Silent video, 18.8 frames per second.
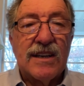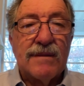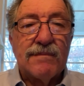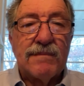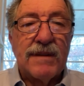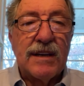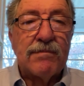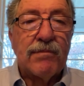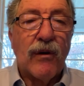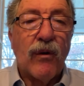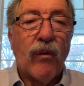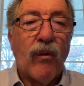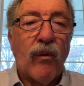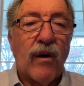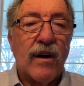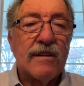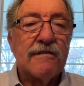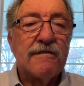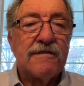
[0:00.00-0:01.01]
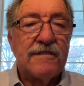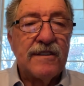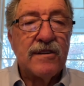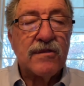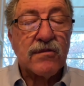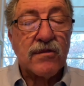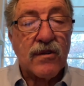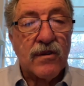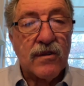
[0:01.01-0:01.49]
people want
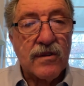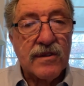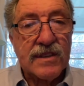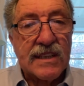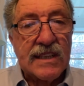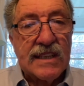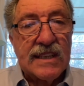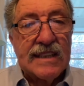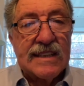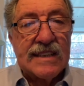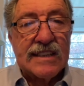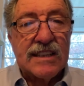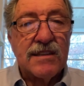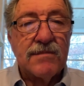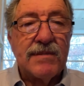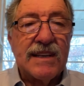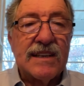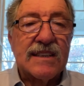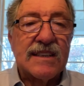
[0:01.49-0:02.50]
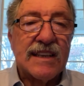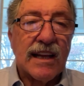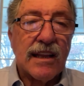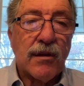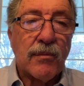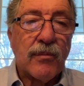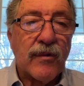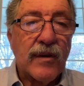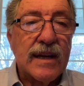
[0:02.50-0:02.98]
funerals to be
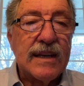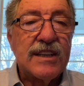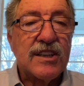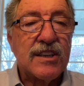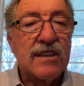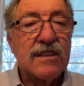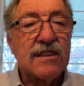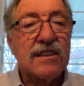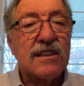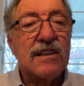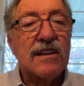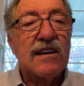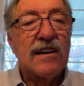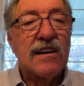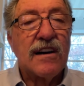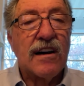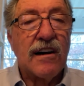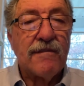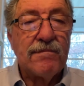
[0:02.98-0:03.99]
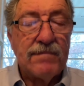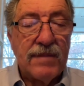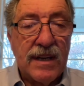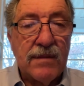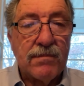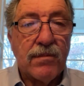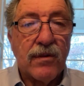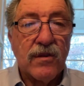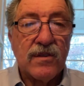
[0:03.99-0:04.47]
celebrations of
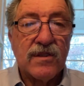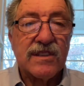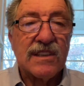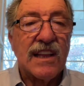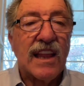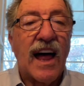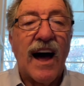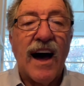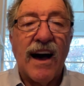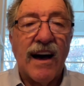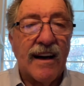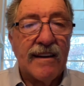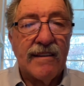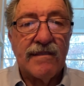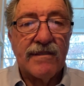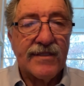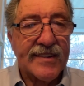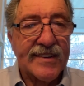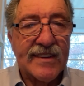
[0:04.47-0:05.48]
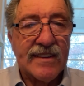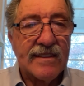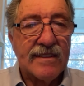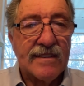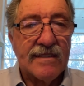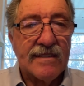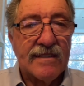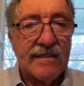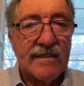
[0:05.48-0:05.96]
people's lives.
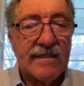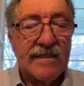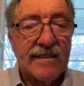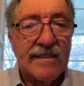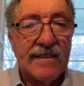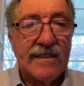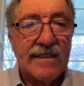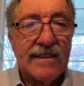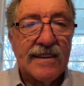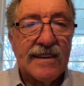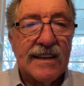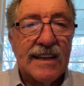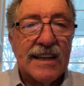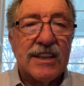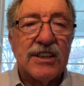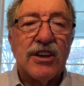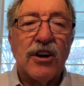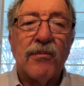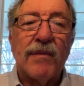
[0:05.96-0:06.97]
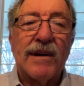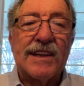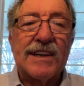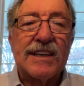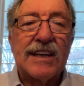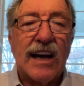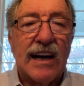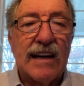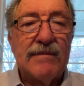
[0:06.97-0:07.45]
You know, by the
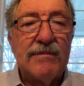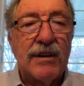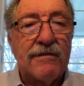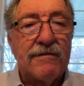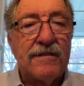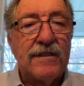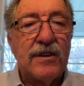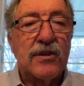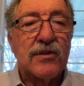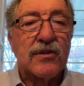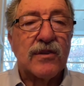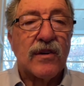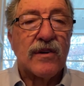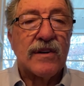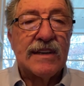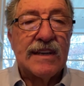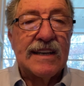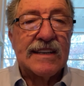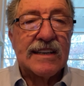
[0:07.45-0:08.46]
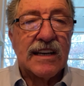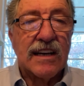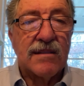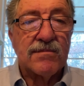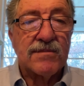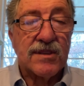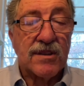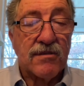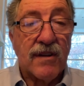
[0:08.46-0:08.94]
time the funeral
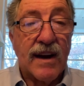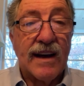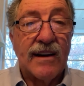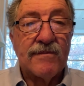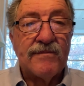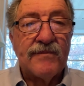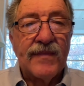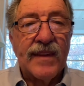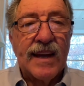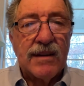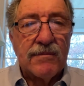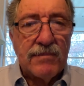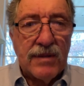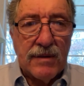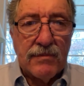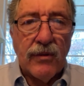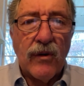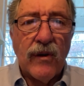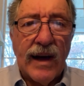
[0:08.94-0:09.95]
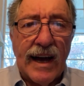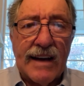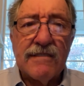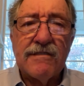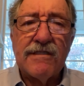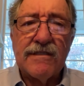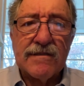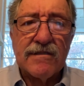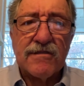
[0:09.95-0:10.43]
comes around, people
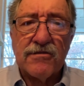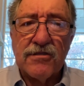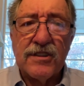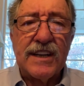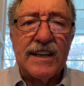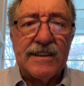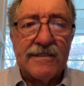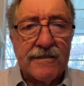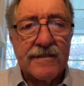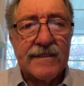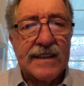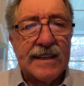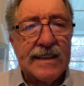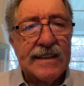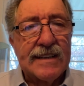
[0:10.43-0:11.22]
have grieved.